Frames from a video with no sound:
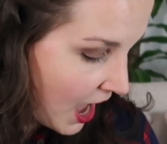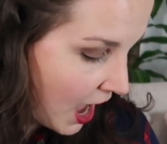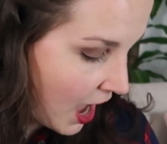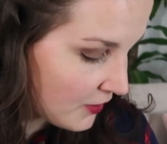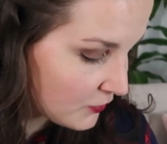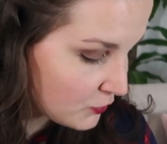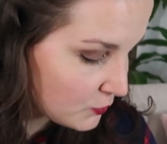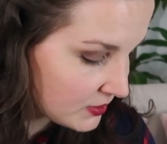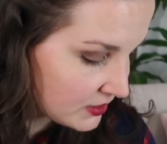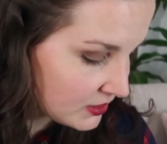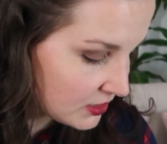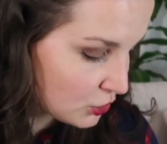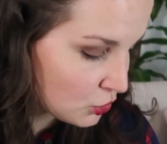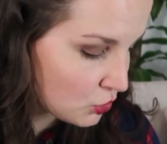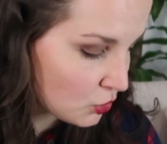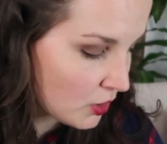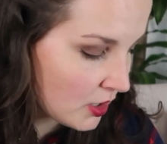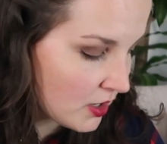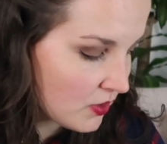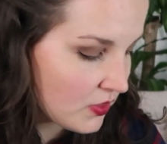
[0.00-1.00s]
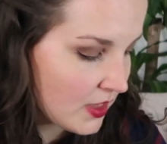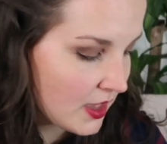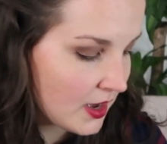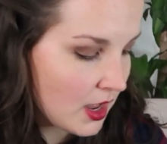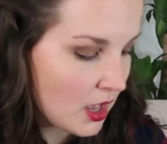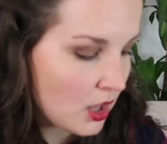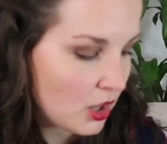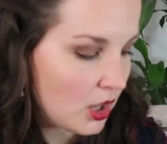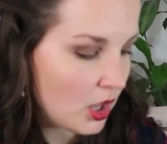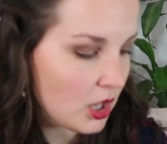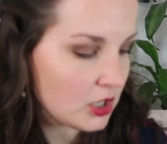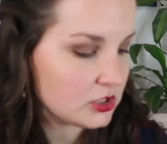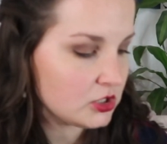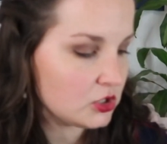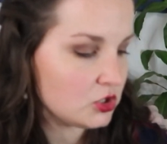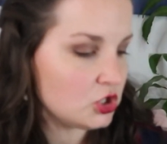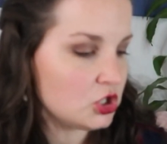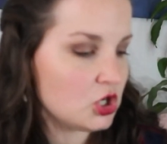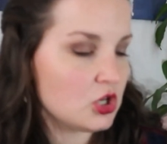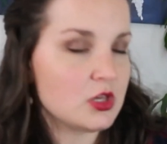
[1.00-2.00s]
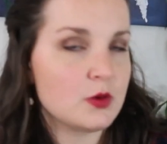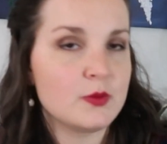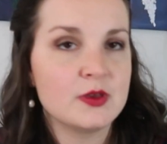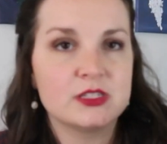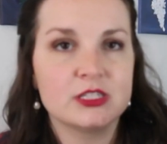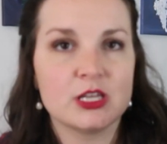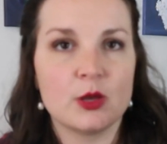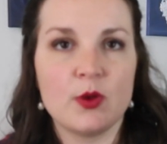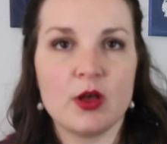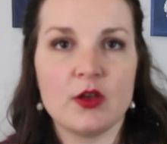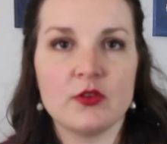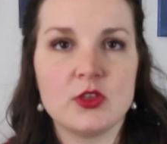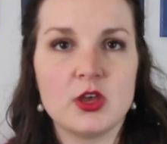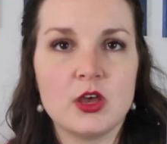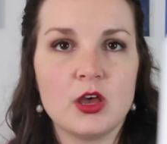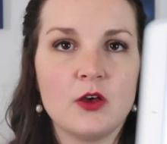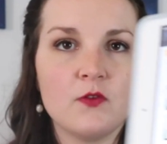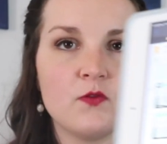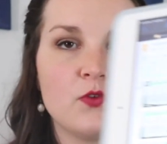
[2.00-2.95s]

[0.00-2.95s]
After we sing through it, then I'll also show them some of the